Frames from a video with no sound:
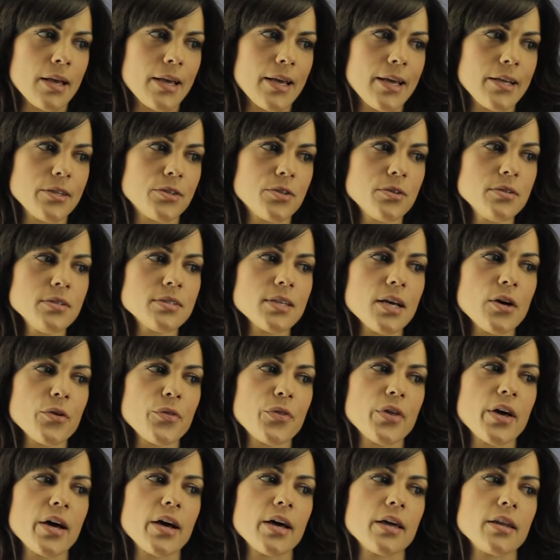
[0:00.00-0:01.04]
It turns out
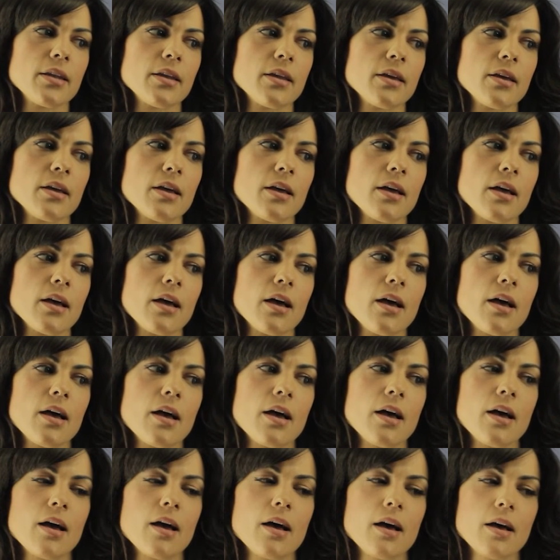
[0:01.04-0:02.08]
that
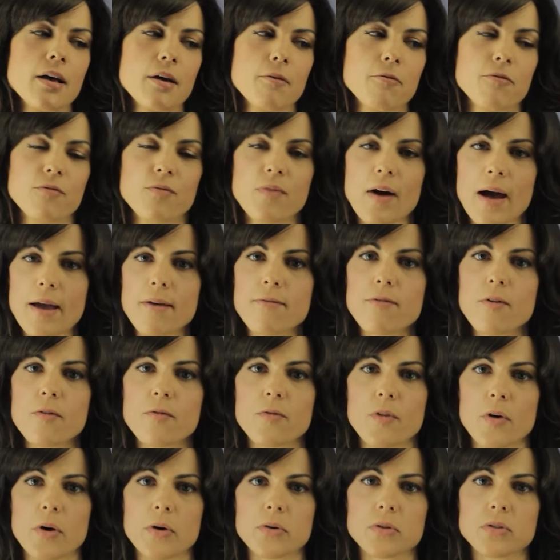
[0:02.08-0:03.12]
5 of
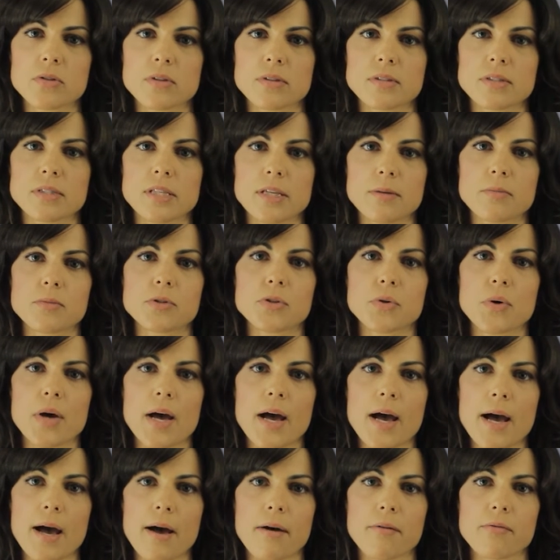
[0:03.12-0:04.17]
those seem to
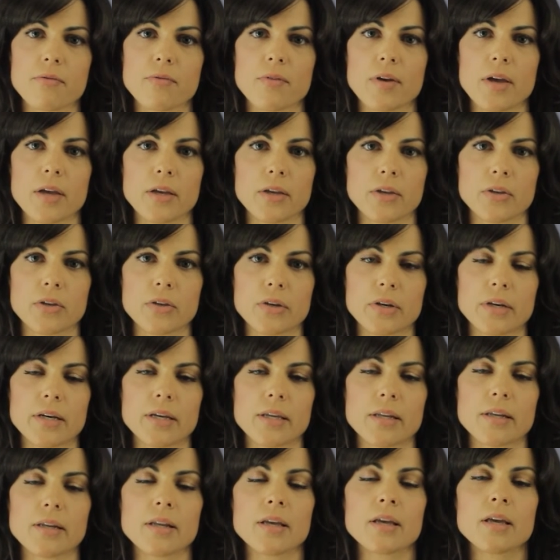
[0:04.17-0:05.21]
have a
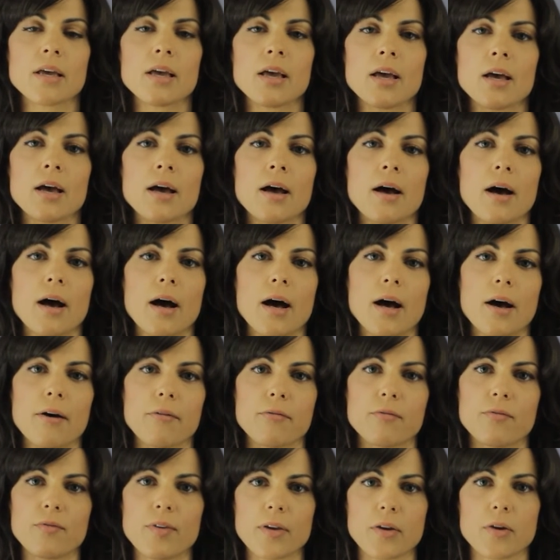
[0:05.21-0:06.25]
good
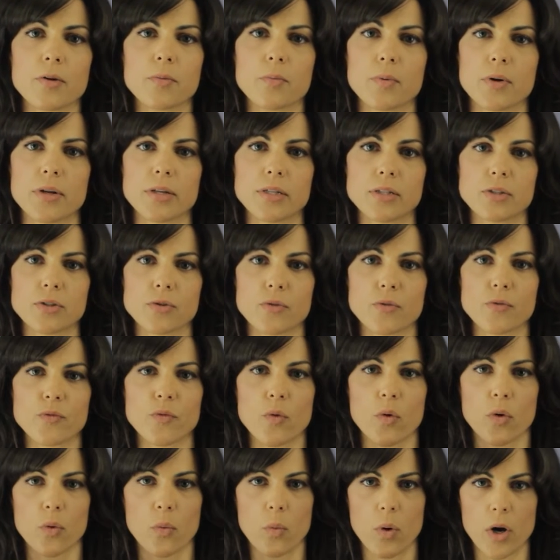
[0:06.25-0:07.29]
fingerprint
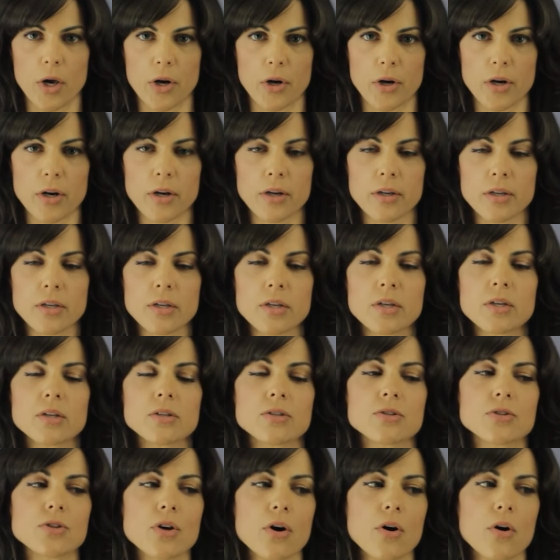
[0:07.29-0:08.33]
for water.
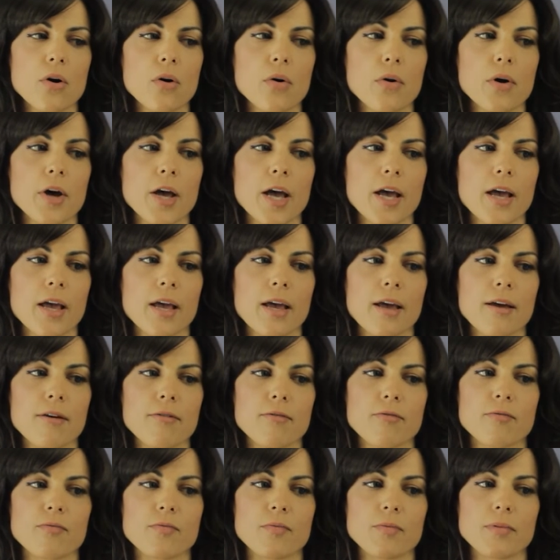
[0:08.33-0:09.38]
So
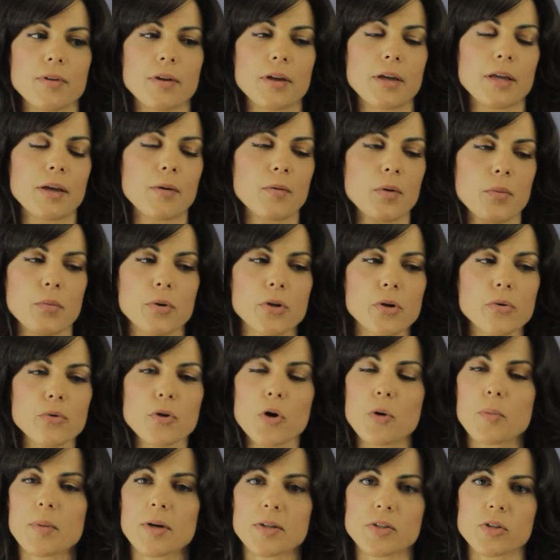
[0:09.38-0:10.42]
if we don't
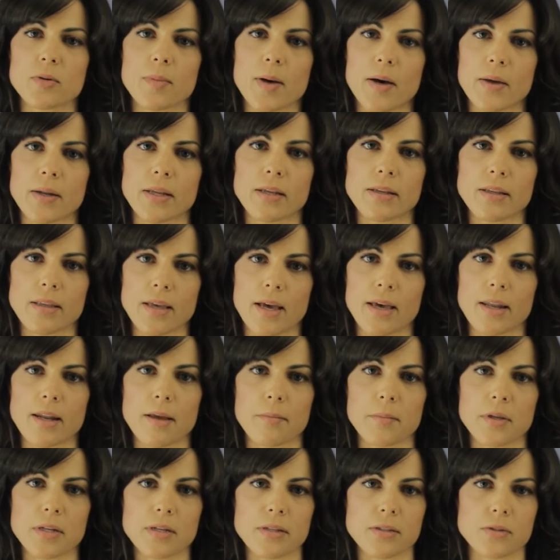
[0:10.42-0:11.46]
know much about it yet, I
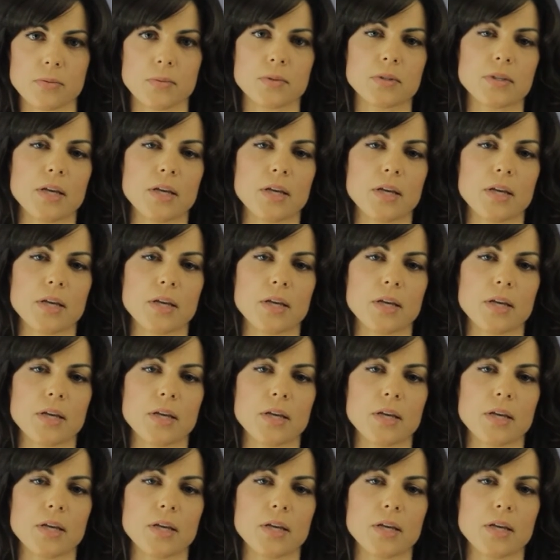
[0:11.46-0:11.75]
mean, this was